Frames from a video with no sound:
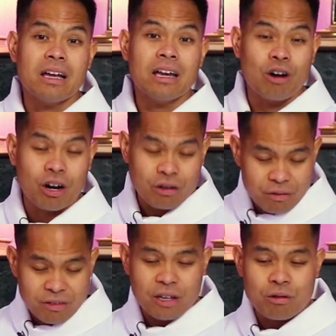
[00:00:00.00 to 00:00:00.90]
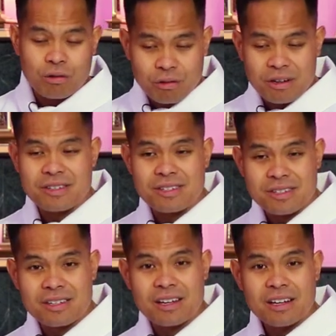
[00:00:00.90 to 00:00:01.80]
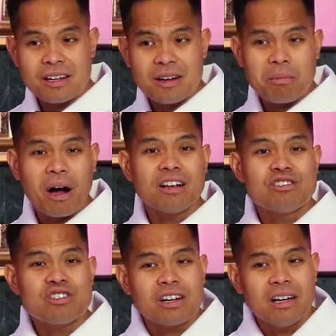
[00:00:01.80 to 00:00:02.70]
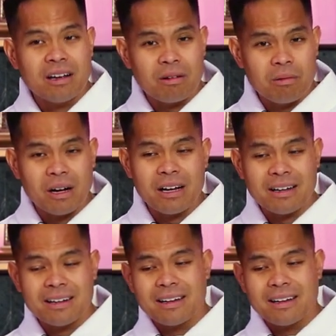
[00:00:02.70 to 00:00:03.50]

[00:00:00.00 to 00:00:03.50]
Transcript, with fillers: in honor of the Eucharist, Pange Lingua,